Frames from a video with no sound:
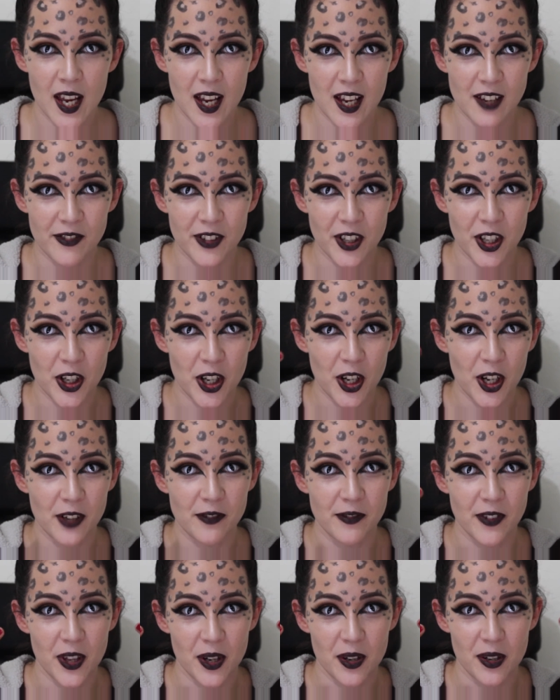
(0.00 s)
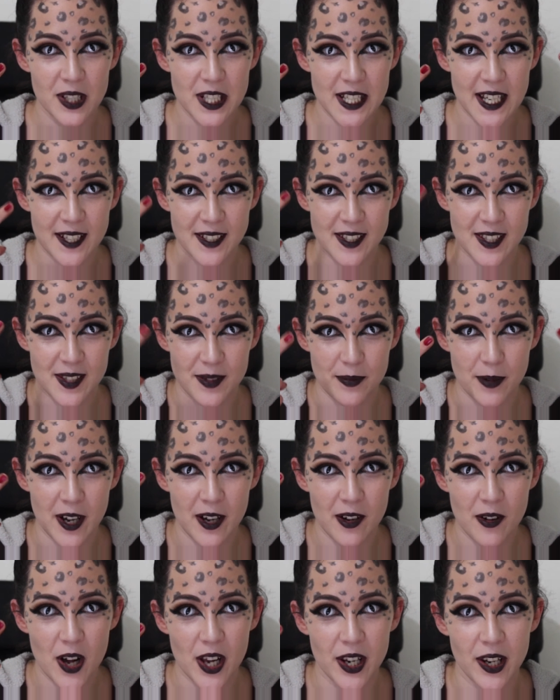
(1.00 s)
If you're going to go for the contacts as
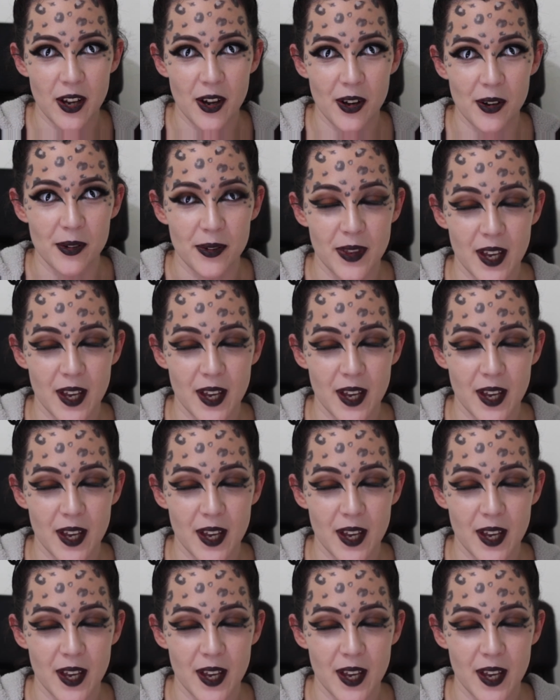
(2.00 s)
well, know